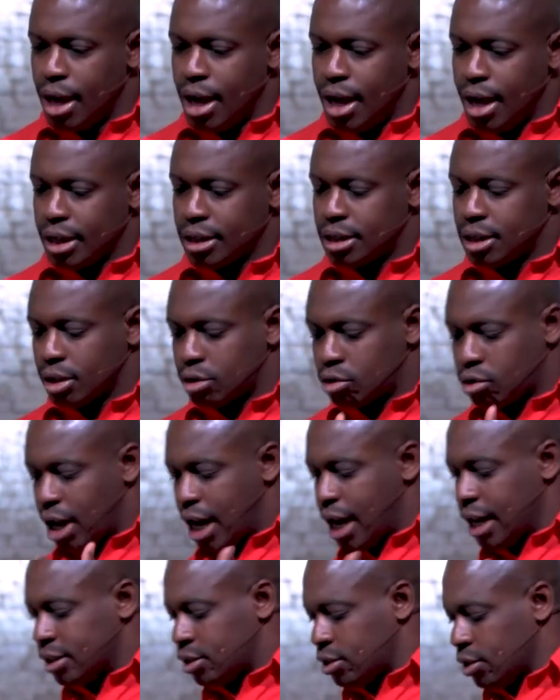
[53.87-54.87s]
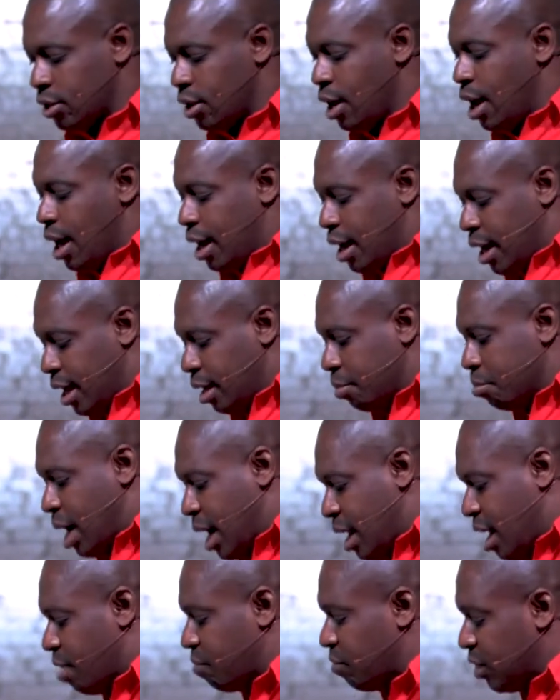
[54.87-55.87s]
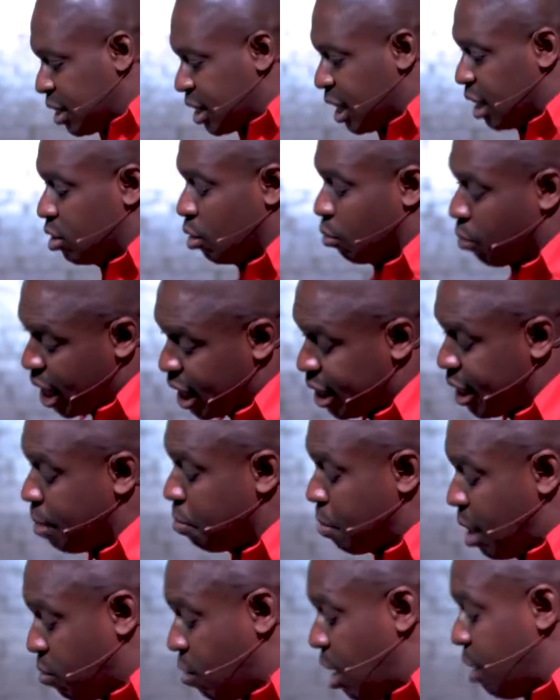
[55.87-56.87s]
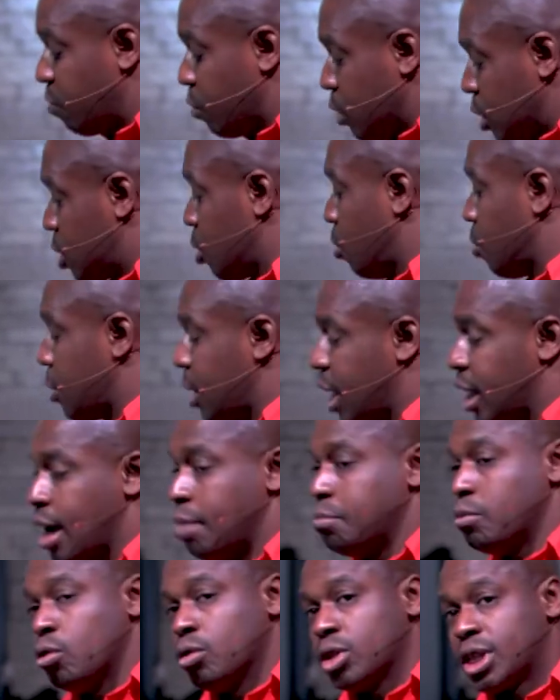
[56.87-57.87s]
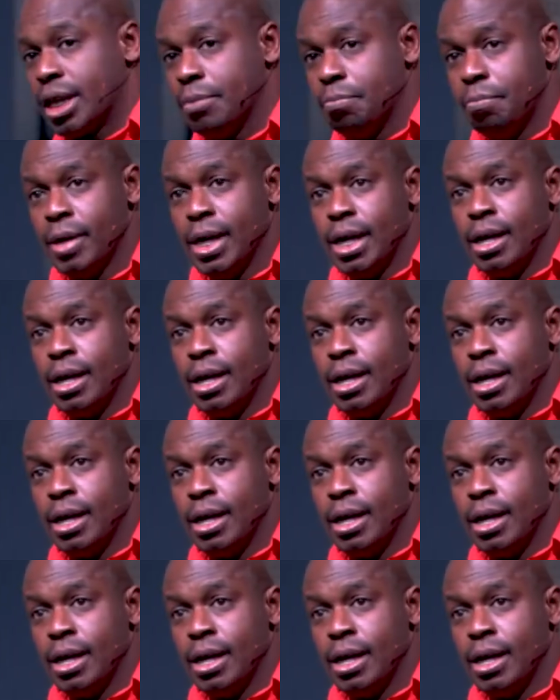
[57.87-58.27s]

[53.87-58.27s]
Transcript: And so trying to lead my life in such a way that my wife will still think I'm awesome.